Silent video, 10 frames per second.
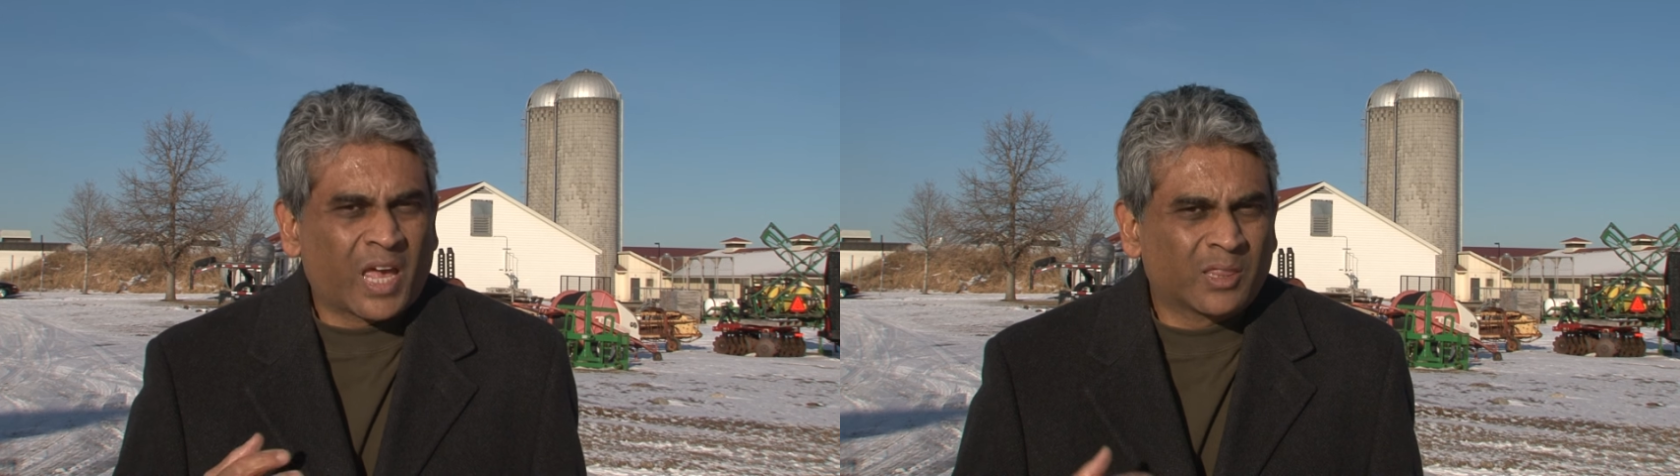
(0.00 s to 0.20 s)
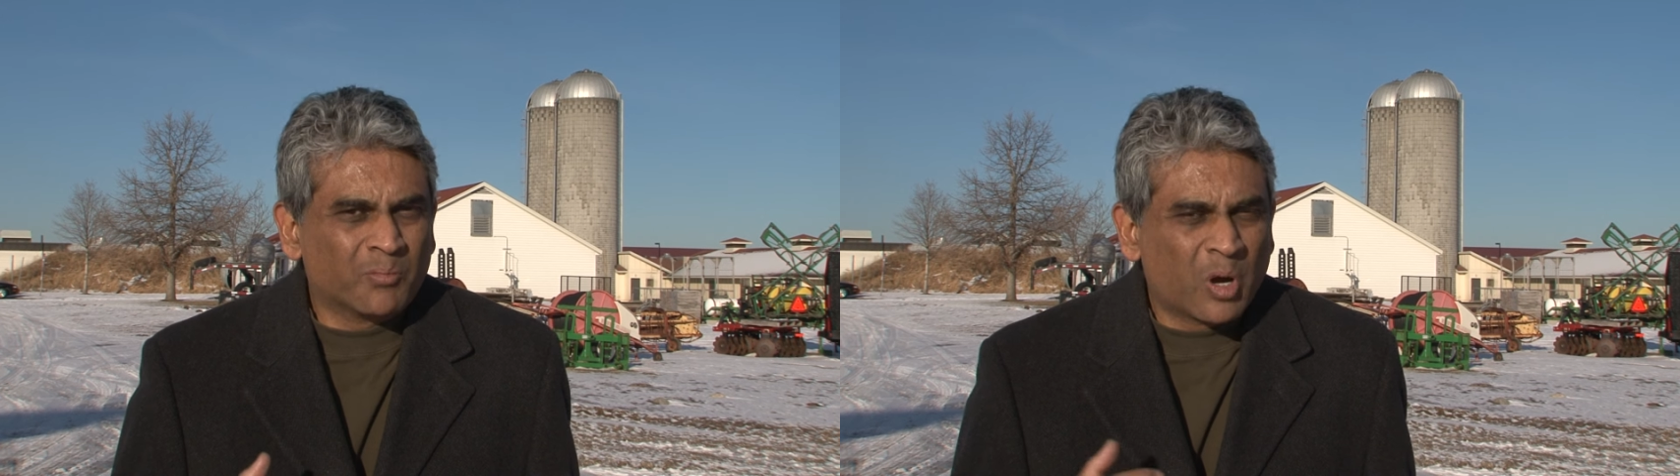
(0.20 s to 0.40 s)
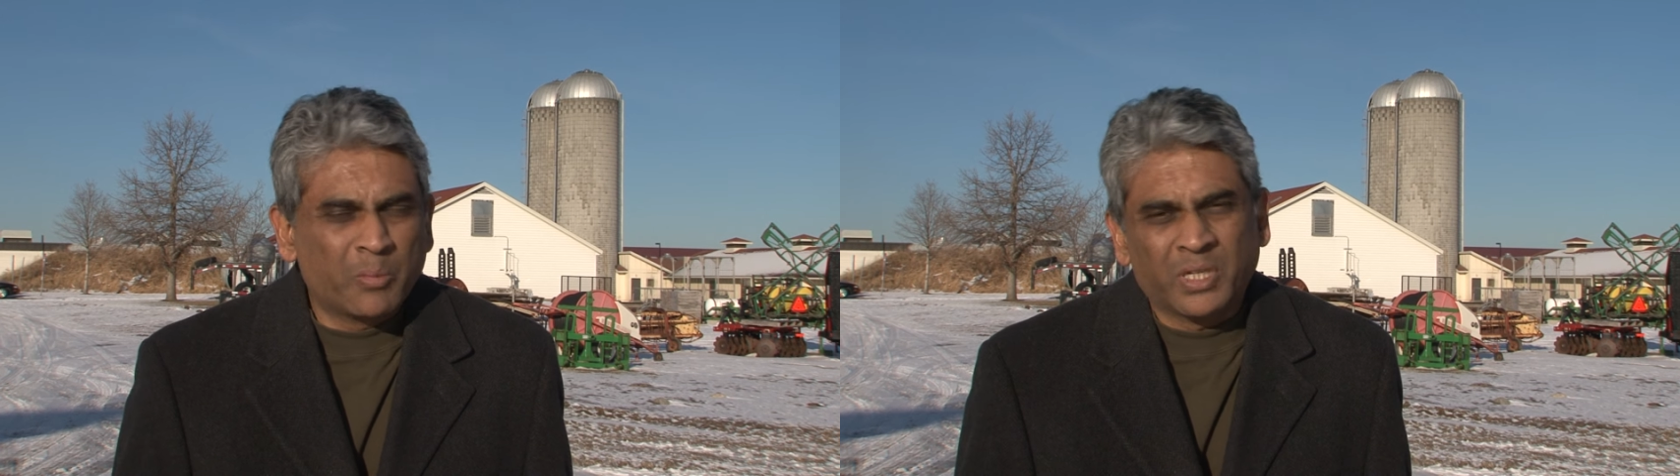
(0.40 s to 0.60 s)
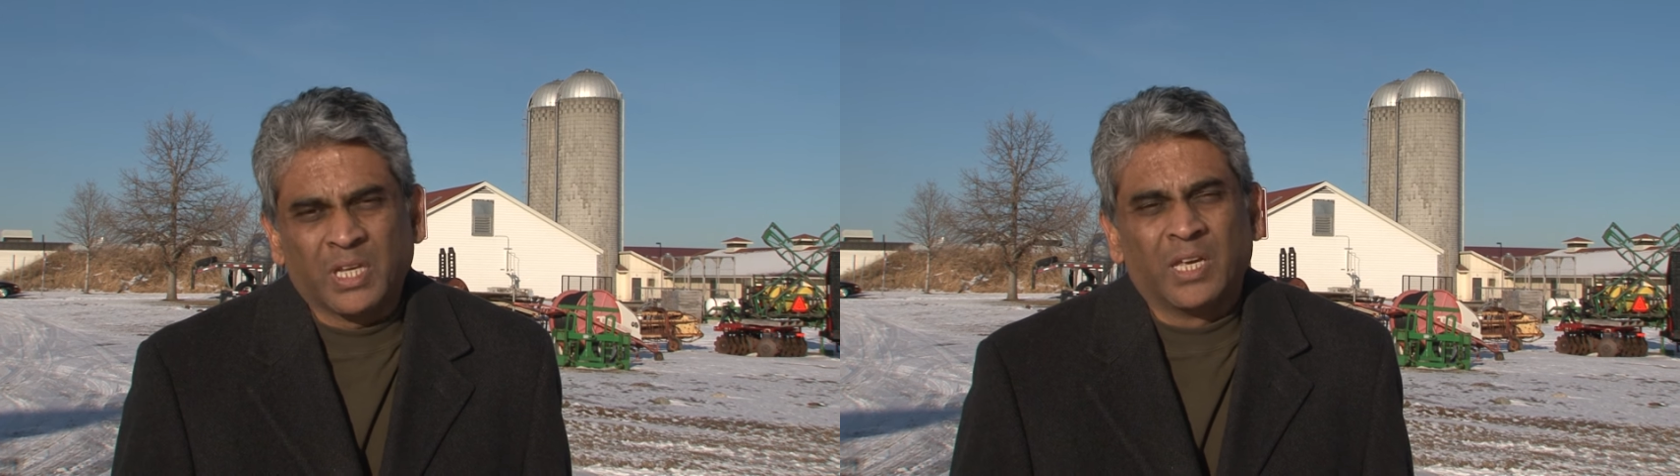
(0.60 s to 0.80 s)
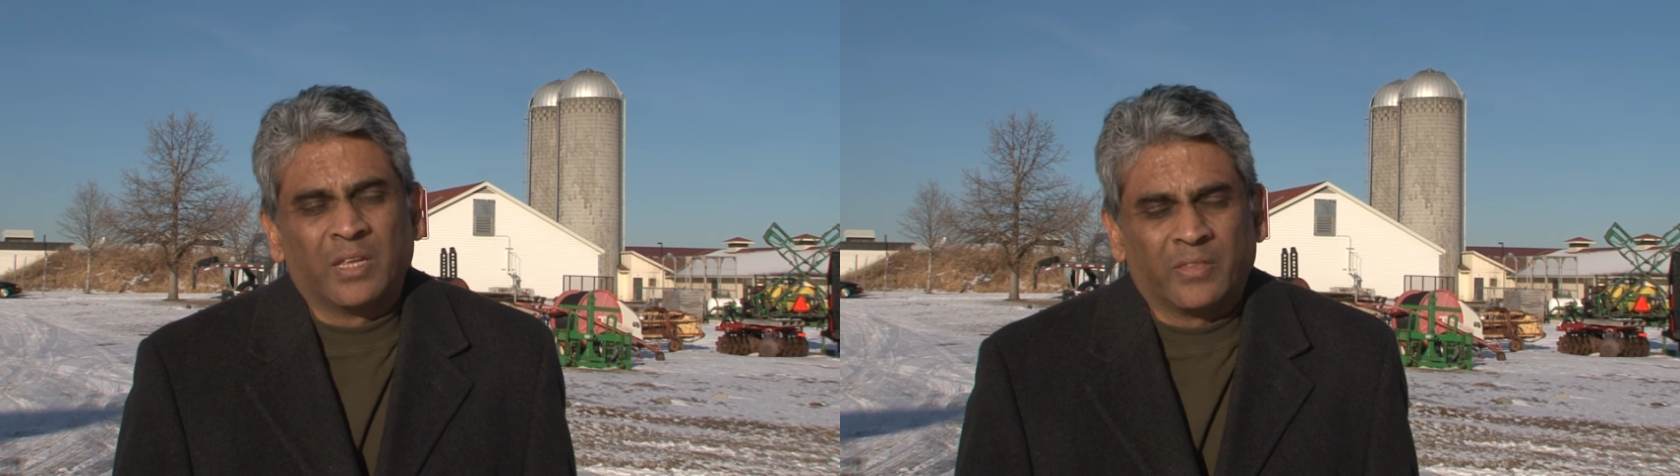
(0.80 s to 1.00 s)
At the moment,
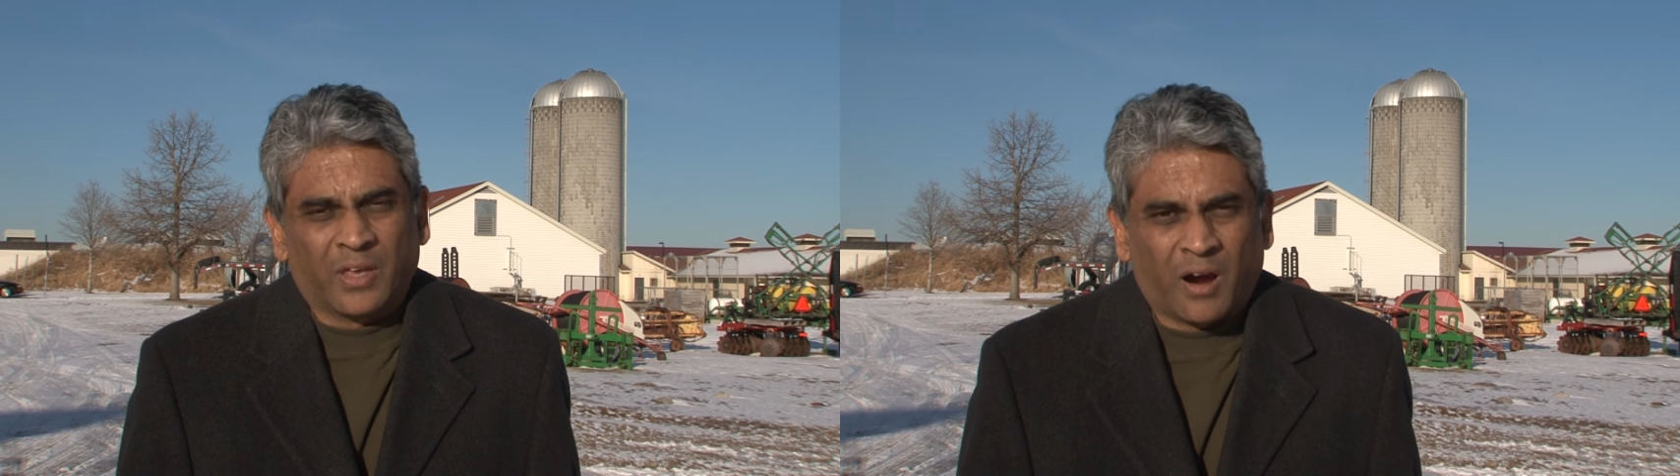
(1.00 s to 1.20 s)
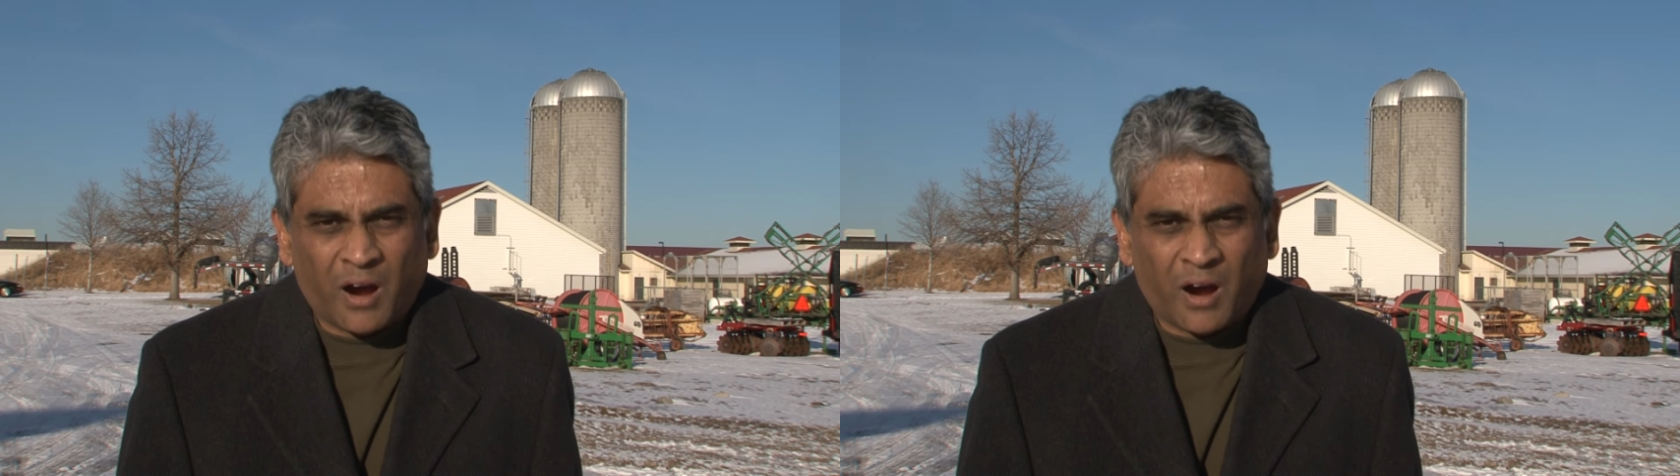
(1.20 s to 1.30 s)
there